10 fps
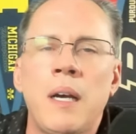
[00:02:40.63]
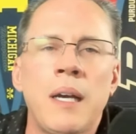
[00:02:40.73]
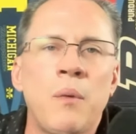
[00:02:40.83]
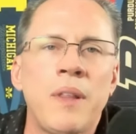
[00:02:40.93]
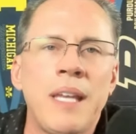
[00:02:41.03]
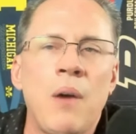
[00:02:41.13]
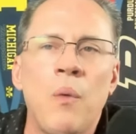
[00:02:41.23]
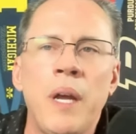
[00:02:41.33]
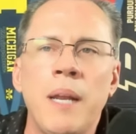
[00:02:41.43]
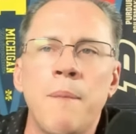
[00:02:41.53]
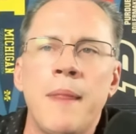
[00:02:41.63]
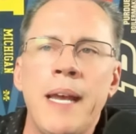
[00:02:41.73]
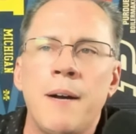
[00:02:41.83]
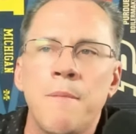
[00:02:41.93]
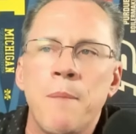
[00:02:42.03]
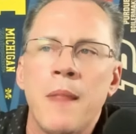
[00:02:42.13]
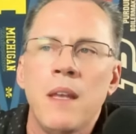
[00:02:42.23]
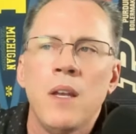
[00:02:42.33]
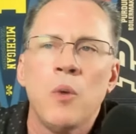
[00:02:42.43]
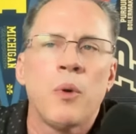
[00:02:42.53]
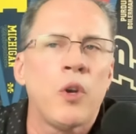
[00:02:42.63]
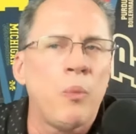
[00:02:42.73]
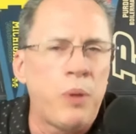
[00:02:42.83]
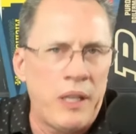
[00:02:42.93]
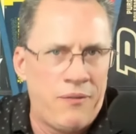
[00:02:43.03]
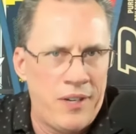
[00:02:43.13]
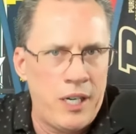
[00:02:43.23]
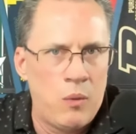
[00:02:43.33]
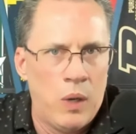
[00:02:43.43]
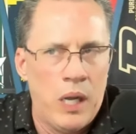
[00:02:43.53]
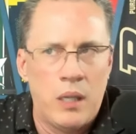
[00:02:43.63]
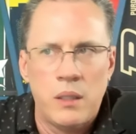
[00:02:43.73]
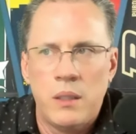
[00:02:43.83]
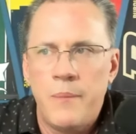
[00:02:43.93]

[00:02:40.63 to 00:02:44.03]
with that win. Now, Purdue played very well,